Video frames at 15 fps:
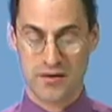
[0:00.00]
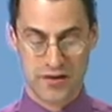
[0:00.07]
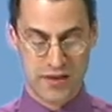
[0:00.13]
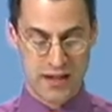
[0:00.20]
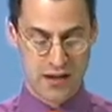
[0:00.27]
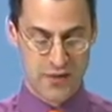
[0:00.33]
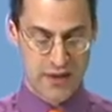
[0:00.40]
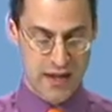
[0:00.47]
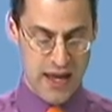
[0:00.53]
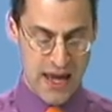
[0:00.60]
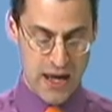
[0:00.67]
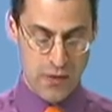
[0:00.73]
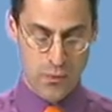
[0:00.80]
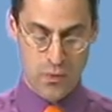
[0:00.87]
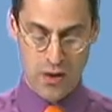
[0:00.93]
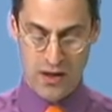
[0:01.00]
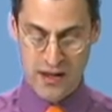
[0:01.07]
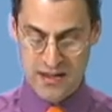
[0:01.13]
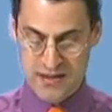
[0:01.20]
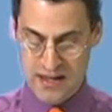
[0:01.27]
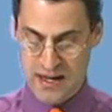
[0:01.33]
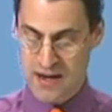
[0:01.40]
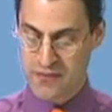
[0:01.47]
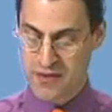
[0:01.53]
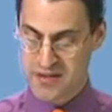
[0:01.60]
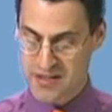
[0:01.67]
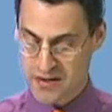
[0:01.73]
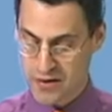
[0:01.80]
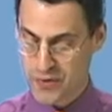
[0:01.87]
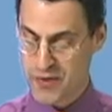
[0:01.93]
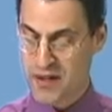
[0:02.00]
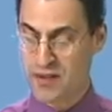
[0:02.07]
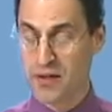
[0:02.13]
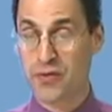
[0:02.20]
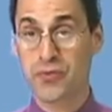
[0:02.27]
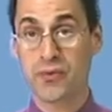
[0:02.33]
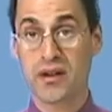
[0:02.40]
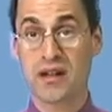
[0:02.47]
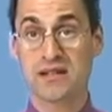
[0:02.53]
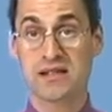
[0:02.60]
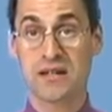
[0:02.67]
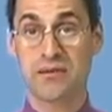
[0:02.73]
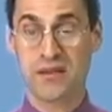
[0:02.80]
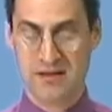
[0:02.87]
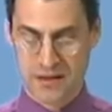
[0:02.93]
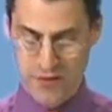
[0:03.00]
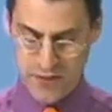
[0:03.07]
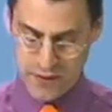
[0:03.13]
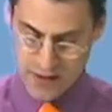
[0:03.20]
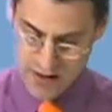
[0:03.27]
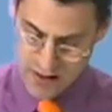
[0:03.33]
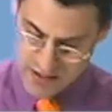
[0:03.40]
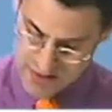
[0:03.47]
See how the A1 is in every single thing, the 3 is in every single thing.